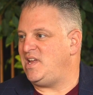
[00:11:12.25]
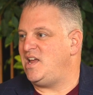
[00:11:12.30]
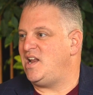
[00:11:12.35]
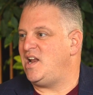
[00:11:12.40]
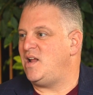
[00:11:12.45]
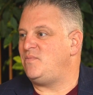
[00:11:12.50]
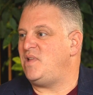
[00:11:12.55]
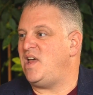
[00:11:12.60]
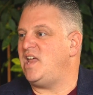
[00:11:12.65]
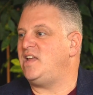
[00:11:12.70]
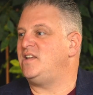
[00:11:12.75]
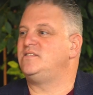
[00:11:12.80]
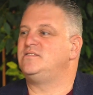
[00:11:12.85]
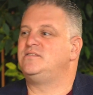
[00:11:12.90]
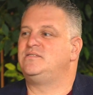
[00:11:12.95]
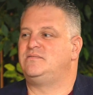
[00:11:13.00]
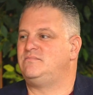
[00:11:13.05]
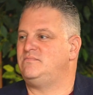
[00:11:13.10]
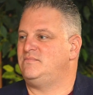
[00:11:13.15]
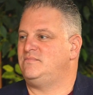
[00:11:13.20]
And I'm like,
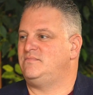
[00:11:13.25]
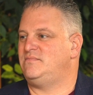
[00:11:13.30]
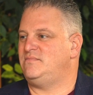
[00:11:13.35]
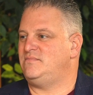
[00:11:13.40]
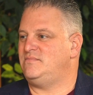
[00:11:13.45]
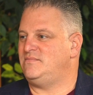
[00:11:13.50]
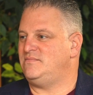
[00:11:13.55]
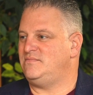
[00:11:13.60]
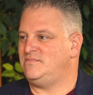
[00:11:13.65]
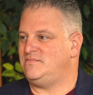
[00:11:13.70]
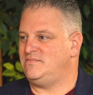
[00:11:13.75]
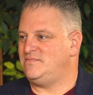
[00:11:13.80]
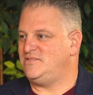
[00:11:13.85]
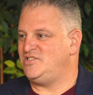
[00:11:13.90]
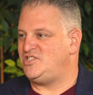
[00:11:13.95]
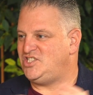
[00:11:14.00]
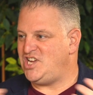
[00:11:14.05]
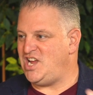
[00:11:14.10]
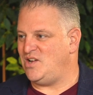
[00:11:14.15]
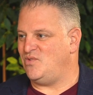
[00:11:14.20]

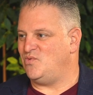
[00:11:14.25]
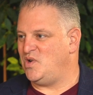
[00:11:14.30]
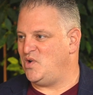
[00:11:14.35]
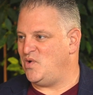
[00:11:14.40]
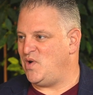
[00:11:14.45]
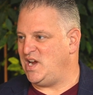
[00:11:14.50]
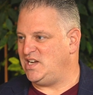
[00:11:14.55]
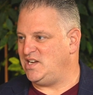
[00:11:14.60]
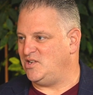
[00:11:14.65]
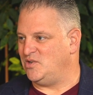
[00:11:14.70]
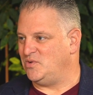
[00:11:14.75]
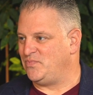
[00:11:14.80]
shit, what do I do?